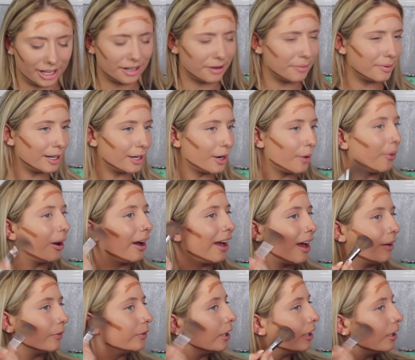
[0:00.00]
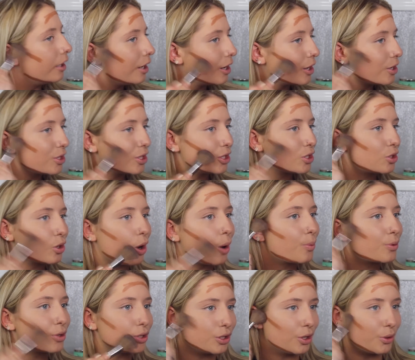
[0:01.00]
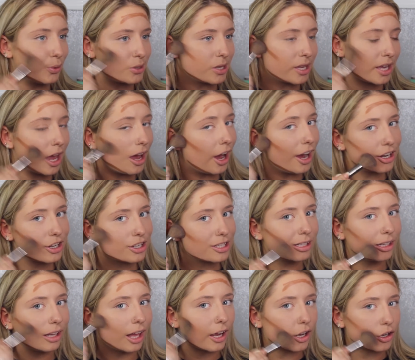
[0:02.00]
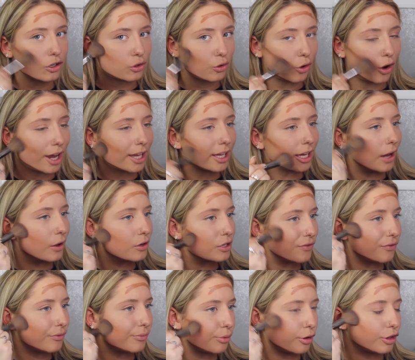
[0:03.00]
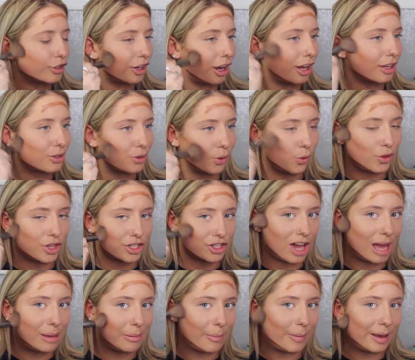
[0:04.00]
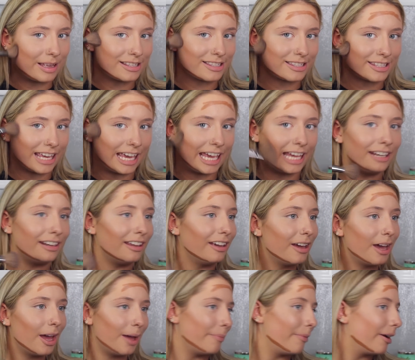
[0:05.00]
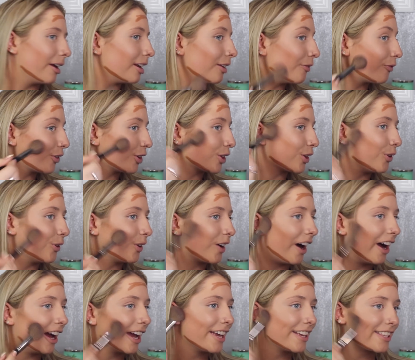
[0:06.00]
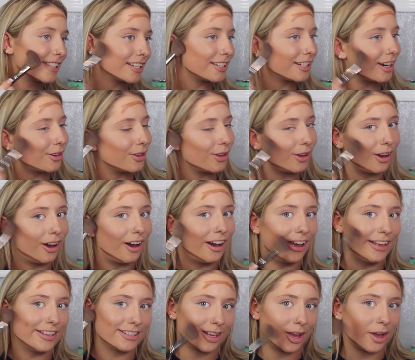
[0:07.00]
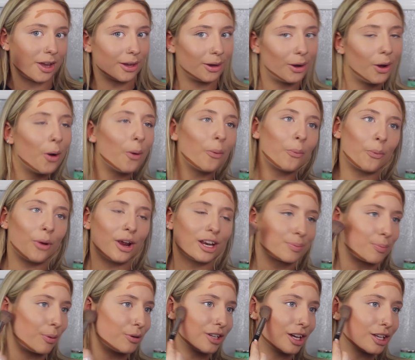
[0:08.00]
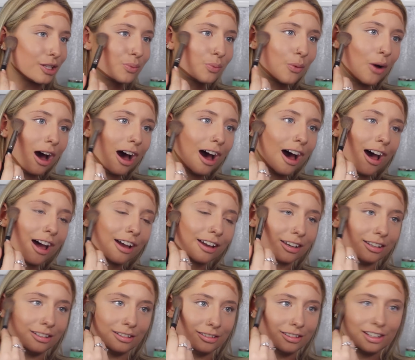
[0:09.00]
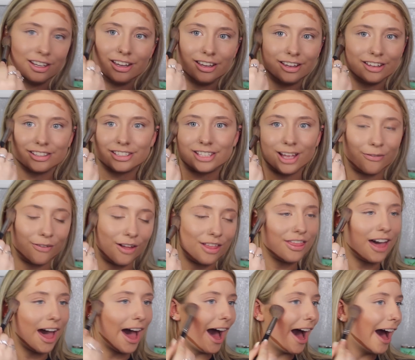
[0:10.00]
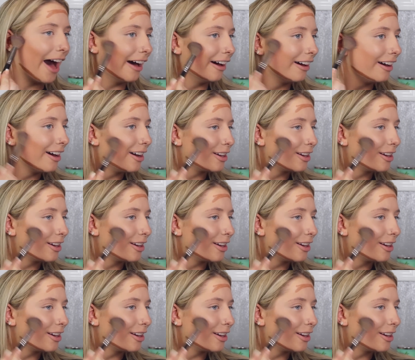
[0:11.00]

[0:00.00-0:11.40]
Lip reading: I don't really know why I ever stopped using it. I just like trying out different products all the time on my skin, mainly for you guys, to tell you guys like which products work and stuff like that.